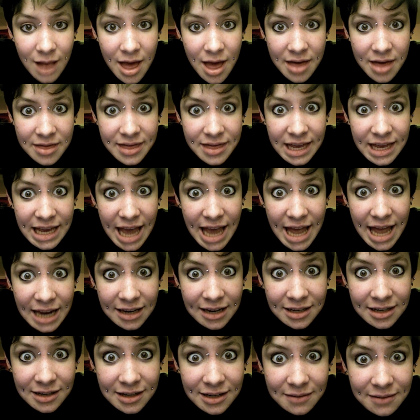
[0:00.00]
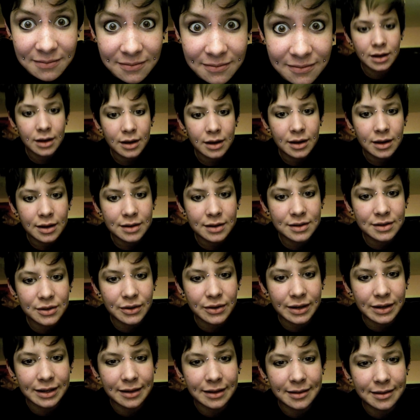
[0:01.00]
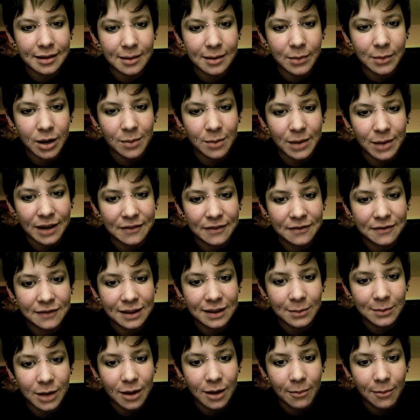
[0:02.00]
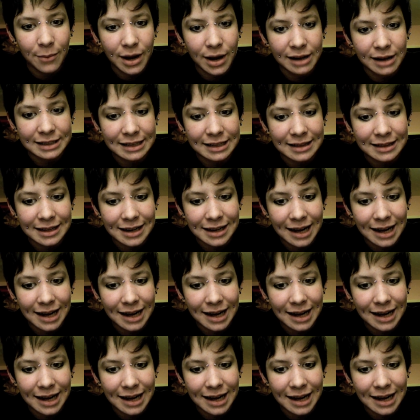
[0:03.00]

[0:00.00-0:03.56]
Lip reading: The end. Is there anything about my female body that